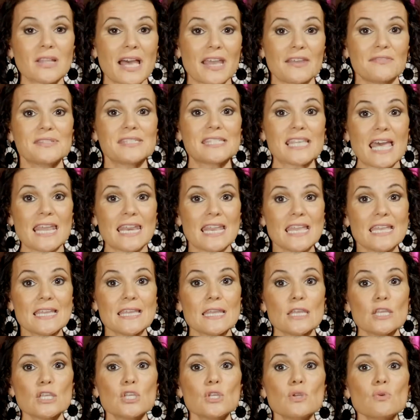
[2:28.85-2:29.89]

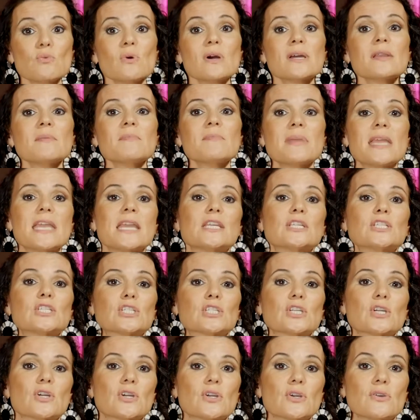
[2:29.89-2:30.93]
setting, you want to make
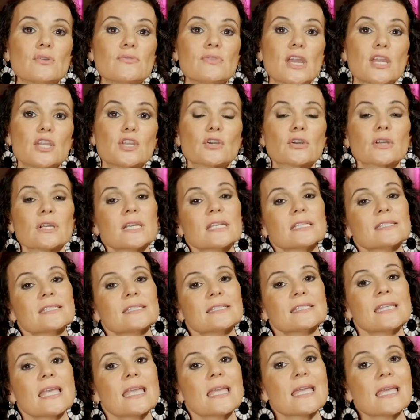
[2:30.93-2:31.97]
sure that you're going to
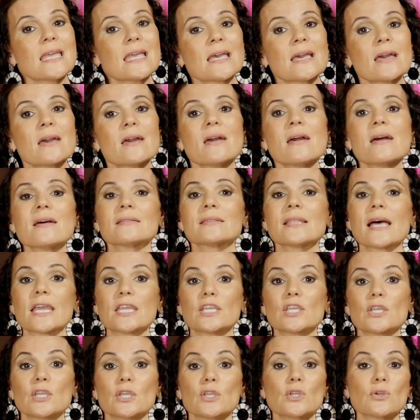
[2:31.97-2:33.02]
sing
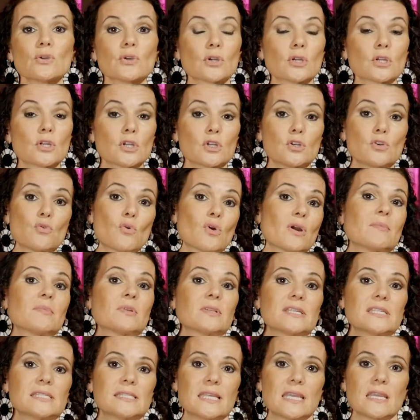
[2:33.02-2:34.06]
like you're going to
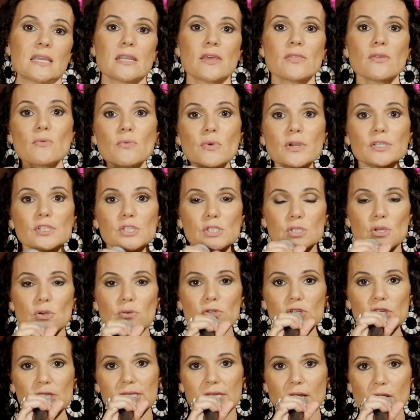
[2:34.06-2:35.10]
normally sing. In other words,
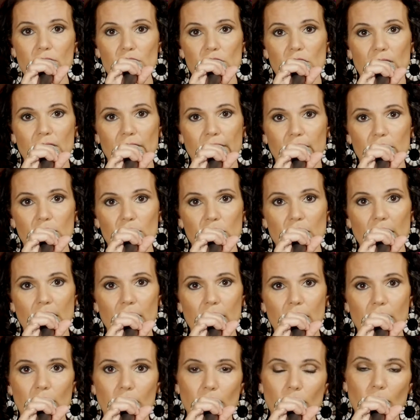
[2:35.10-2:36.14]
don't just sound check like
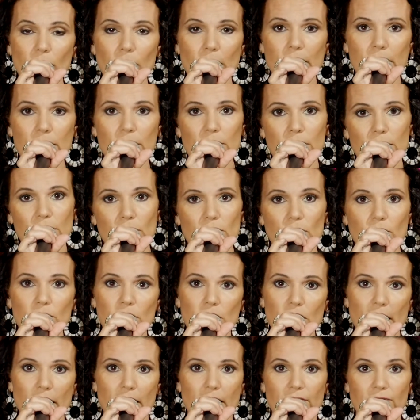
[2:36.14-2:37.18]
check 1 2
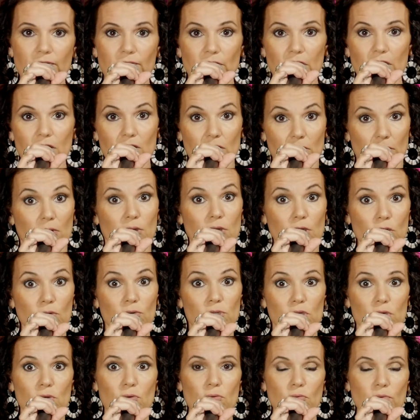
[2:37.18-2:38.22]
check. If you
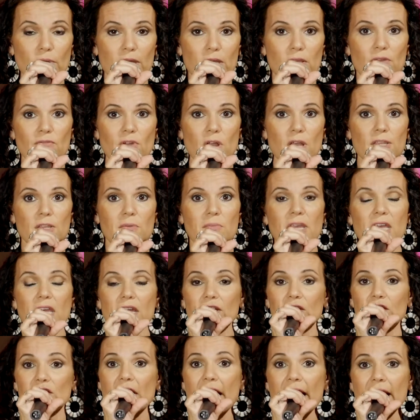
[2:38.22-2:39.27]
use your regular volume,
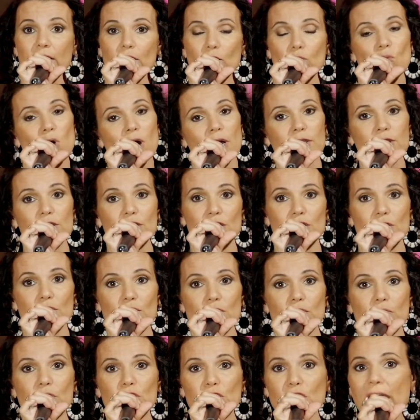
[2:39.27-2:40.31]
check 1
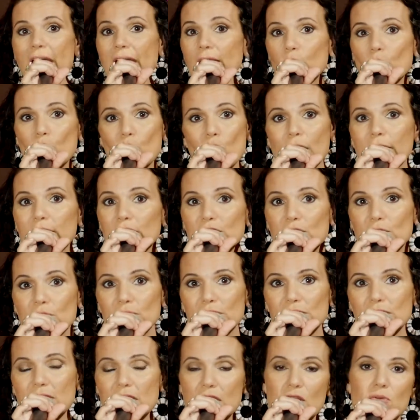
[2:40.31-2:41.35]
2 check 1 2,
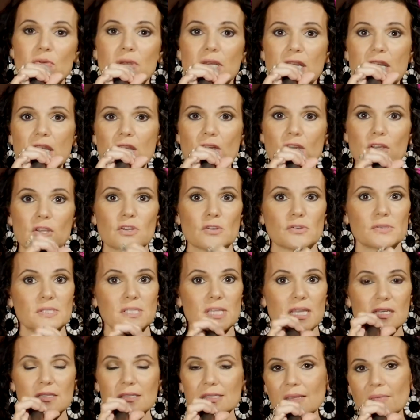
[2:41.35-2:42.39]
so that you can hear,
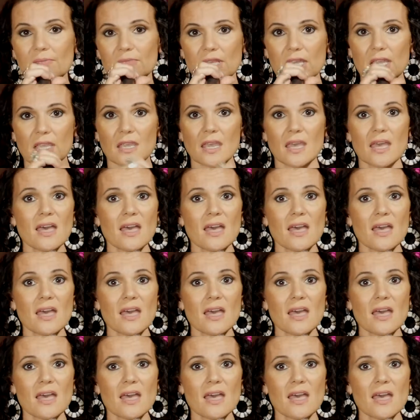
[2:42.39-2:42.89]
sing something